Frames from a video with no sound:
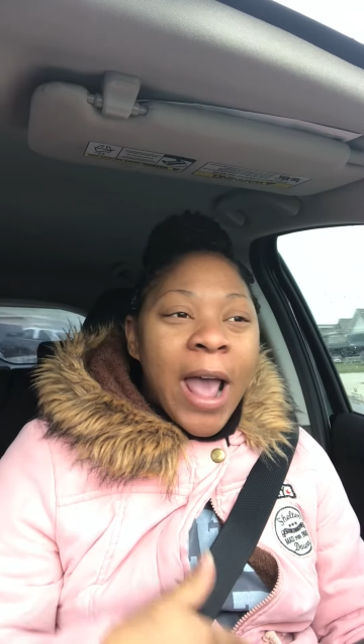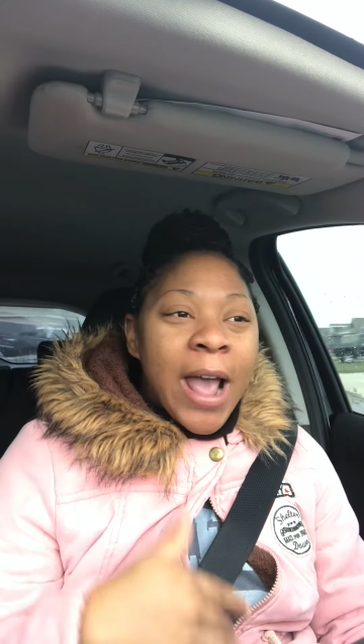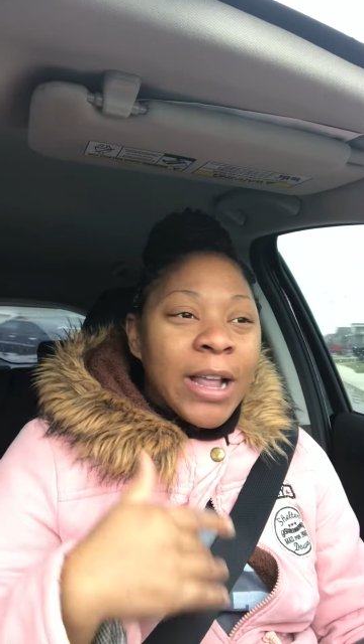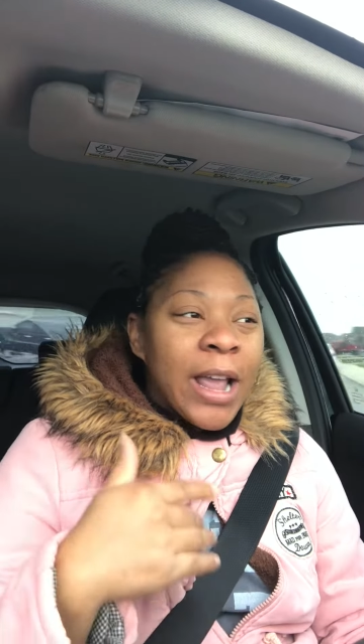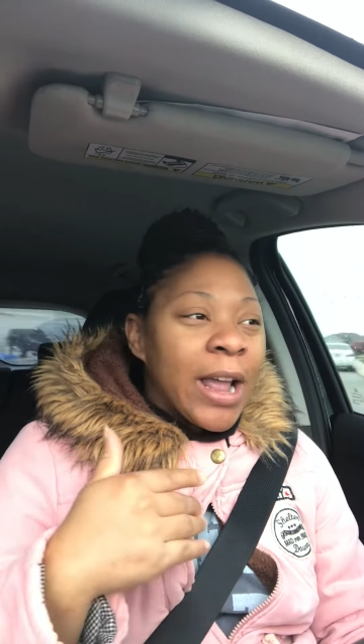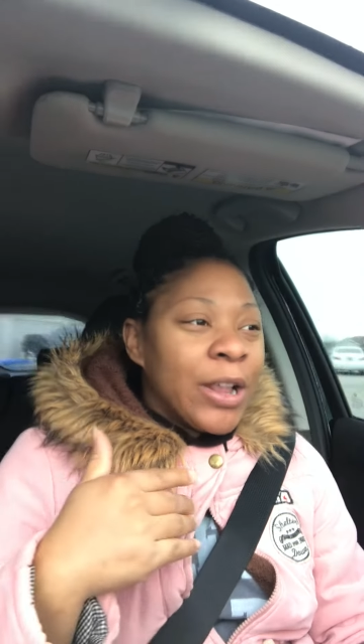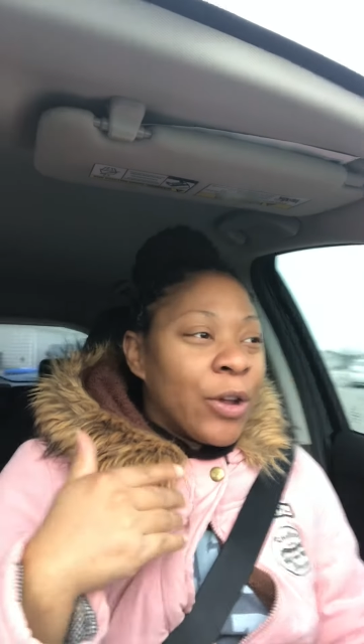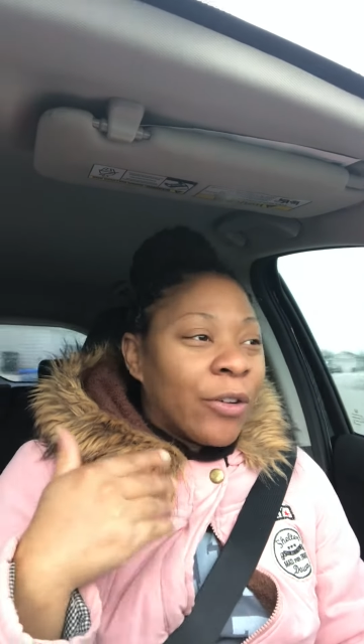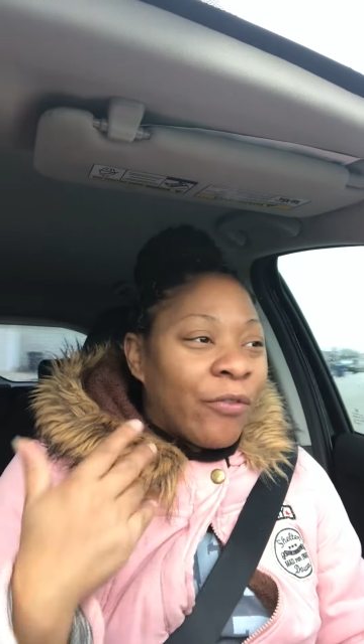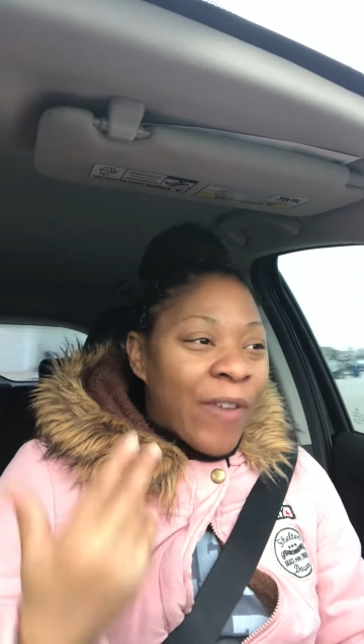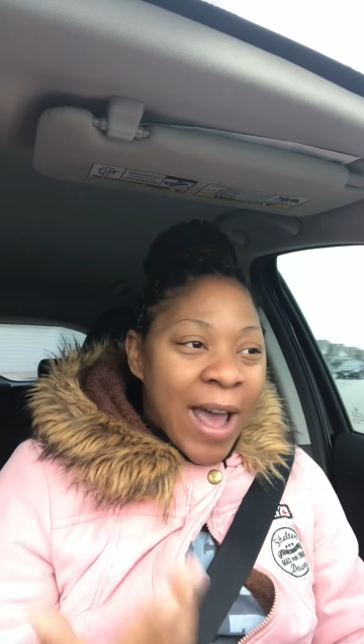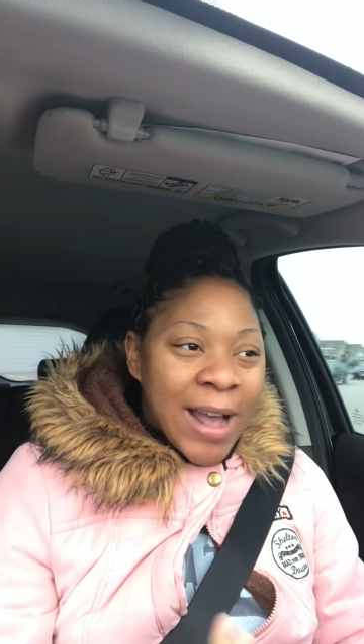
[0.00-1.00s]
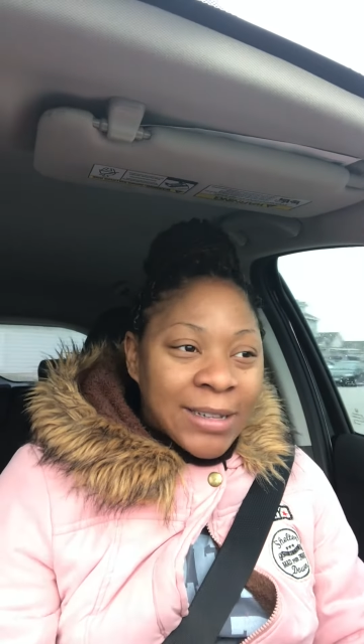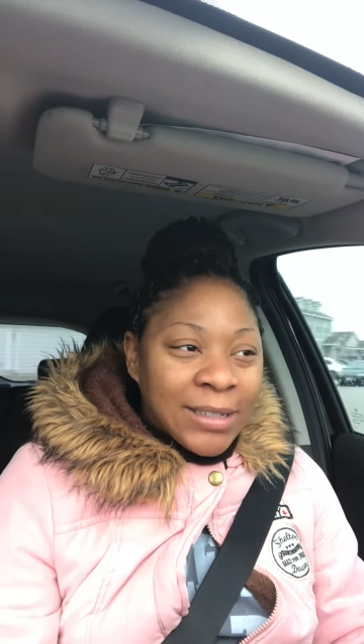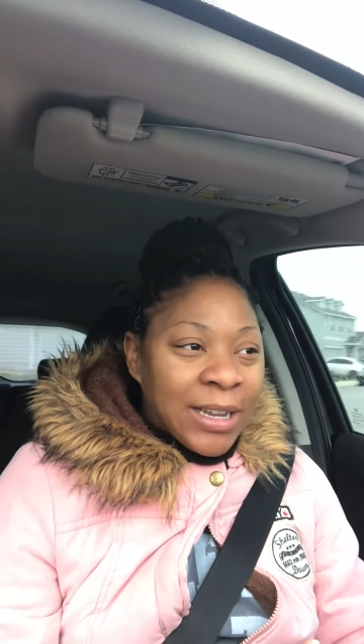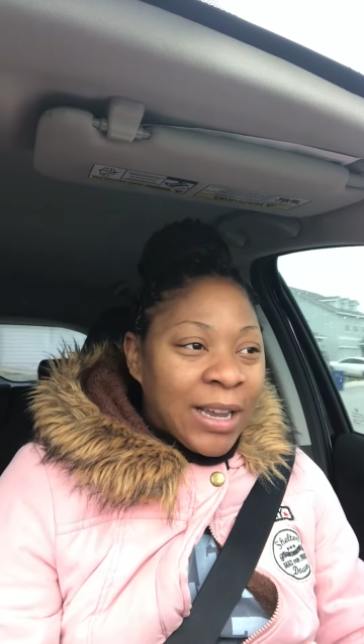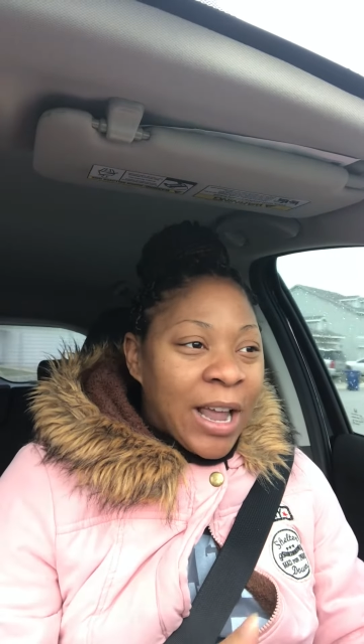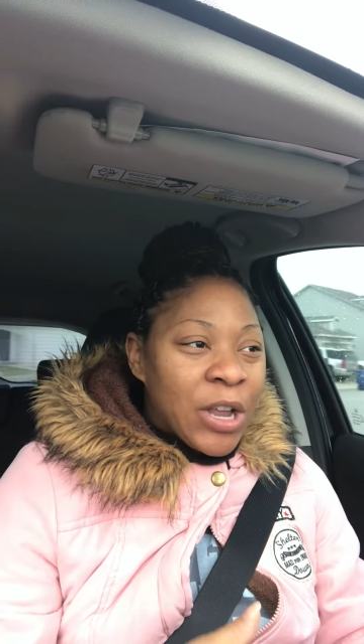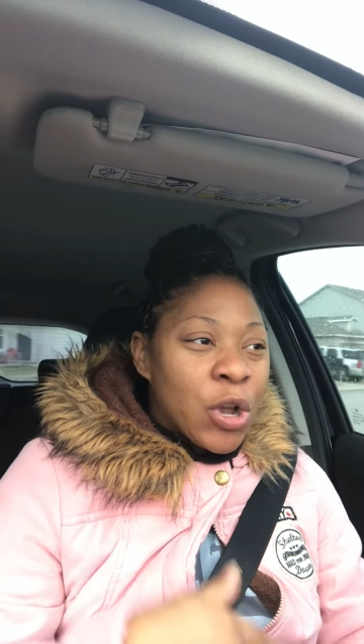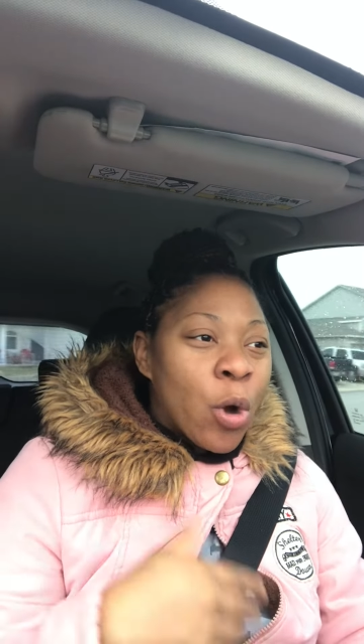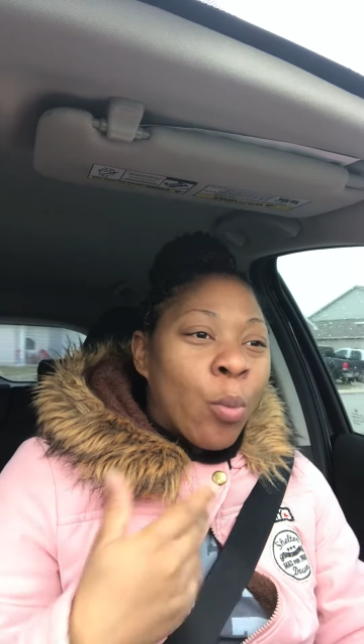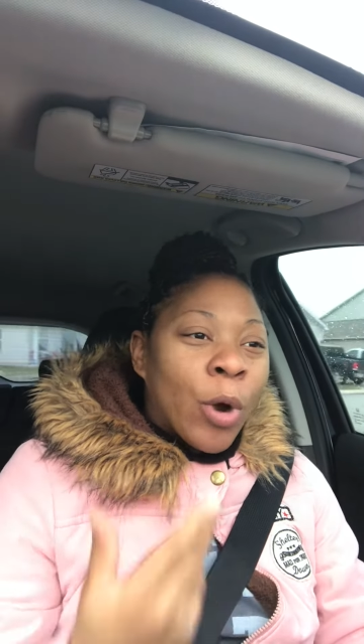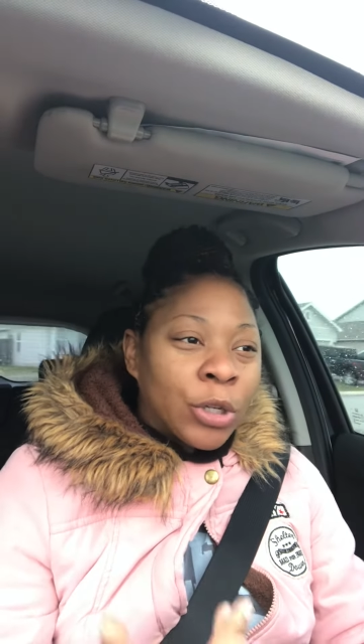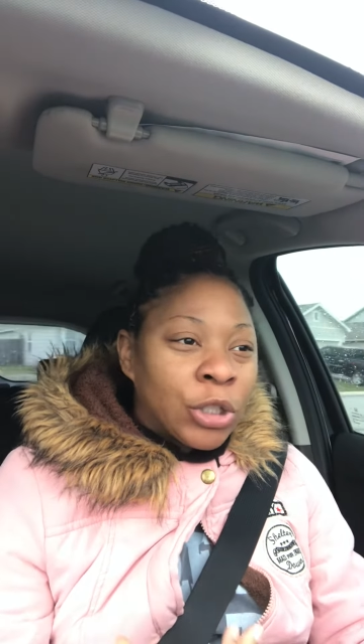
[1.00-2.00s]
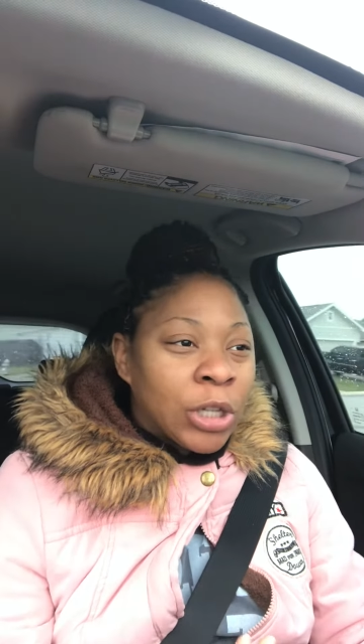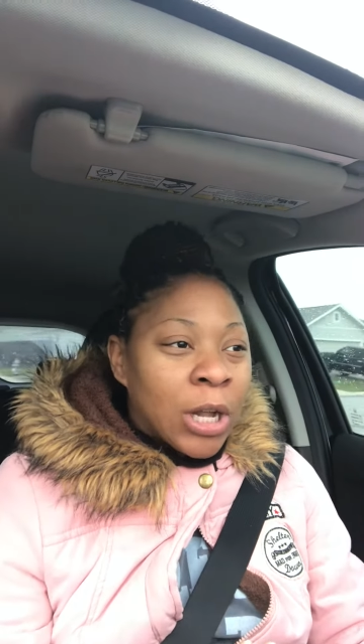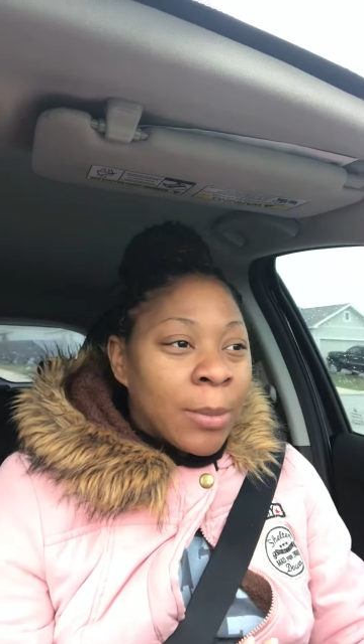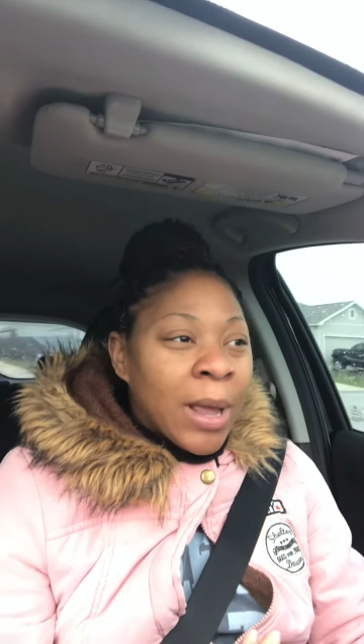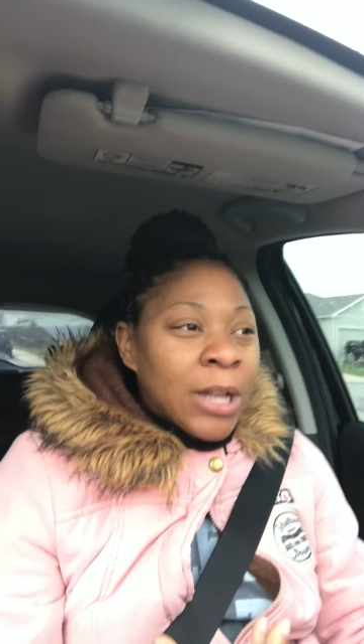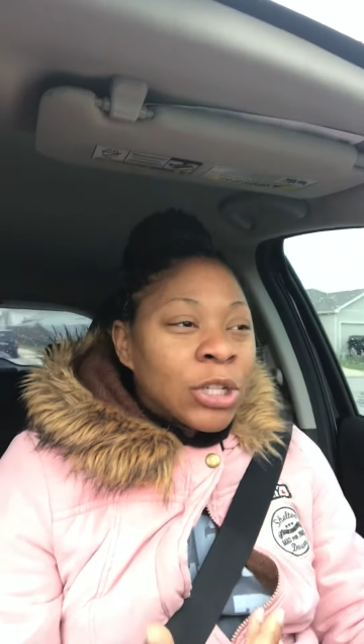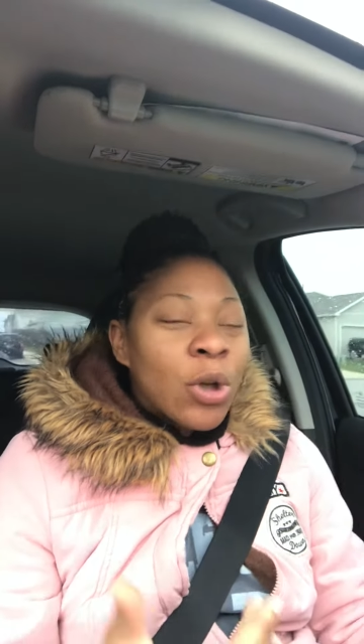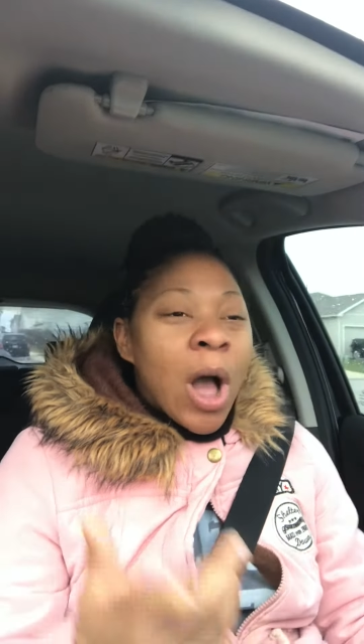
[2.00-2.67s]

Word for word: and in your fasting and your worship. So